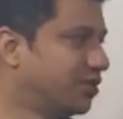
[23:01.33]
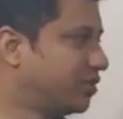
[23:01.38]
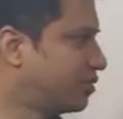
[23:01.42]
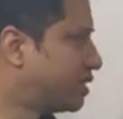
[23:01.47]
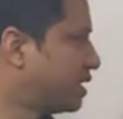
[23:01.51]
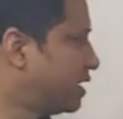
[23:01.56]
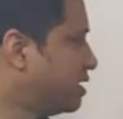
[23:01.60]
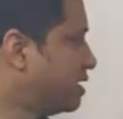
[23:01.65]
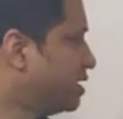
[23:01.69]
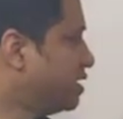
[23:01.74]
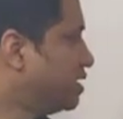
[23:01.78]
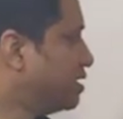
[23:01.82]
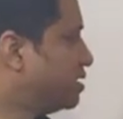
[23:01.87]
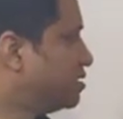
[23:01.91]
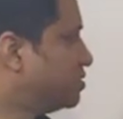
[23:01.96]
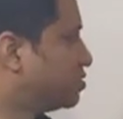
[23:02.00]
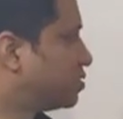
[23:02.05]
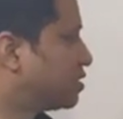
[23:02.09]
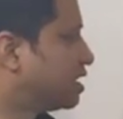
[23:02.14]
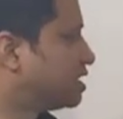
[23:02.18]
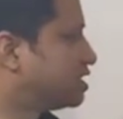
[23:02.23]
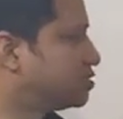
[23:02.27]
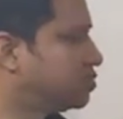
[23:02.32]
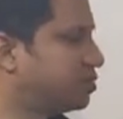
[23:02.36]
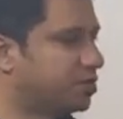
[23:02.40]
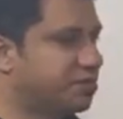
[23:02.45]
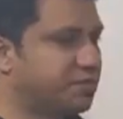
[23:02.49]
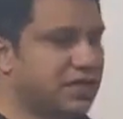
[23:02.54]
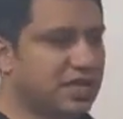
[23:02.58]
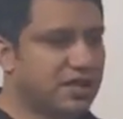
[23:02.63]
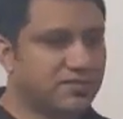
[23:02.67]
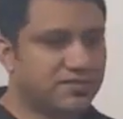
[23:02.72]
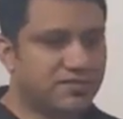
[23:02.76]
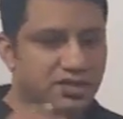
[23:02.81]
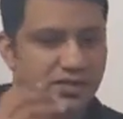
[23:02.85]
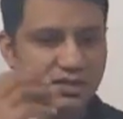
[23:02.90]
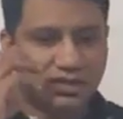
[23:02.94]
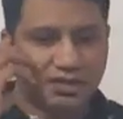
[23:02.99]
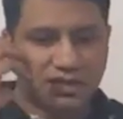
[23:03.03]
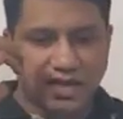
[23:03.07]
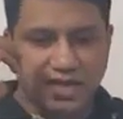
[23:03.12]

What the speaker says: Okay, so customer behavior,